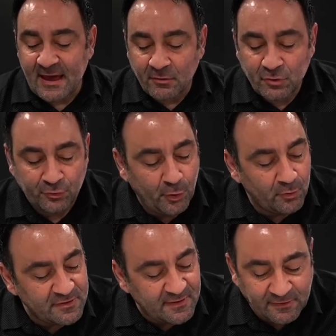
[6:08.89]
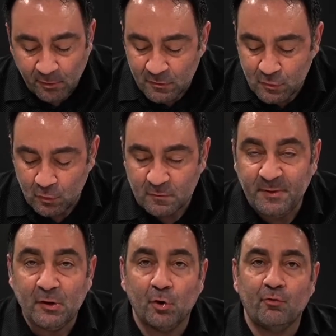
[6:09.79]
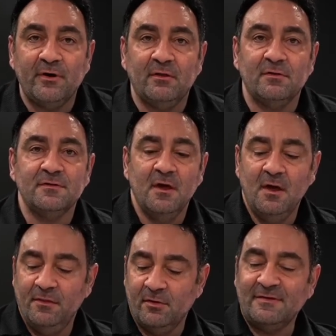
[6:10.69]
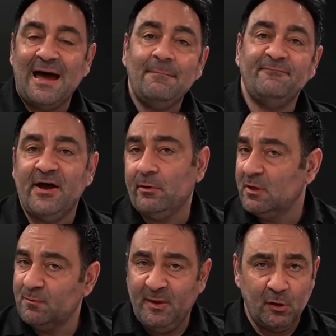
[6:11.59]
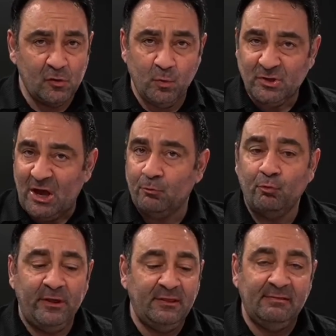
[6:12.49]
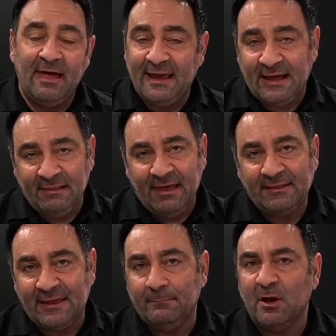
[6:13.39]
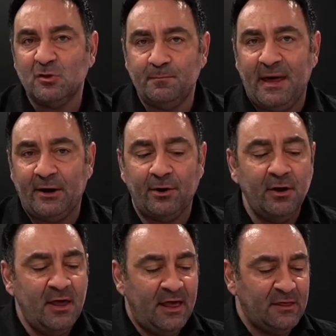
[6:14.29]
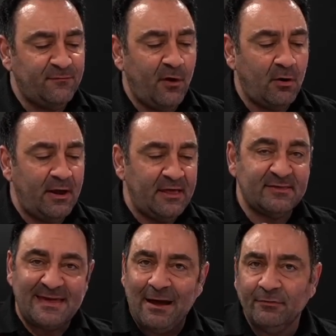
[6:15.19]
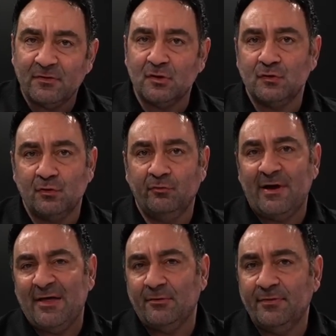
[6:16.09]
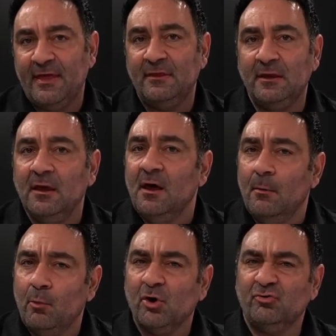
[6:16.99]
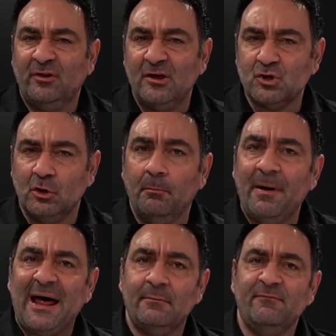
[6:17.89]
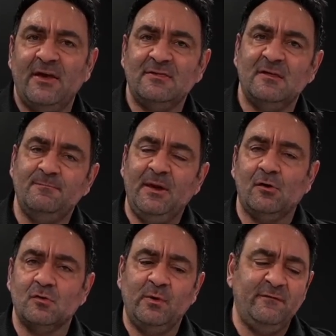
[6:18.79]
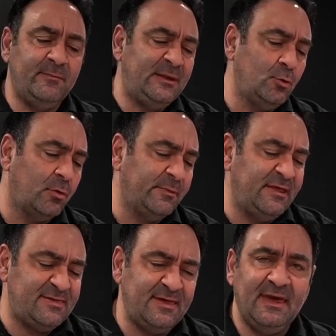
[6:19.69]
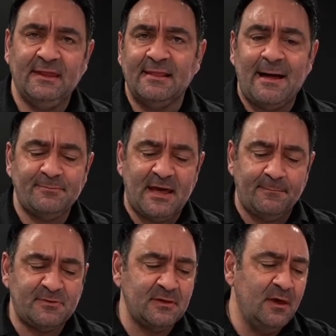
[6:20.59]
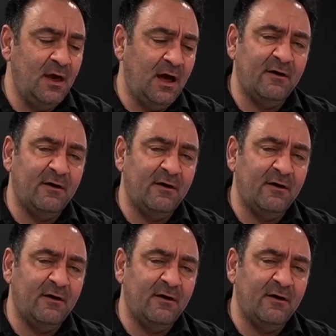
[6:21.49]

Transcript: sound, you'll notice that there are two speaker grills. They're top firing speakers, which I really like. I like that much better as far as sound is concerned, rather than the more traditional bottom facing speakers we've been normally seeing in laptops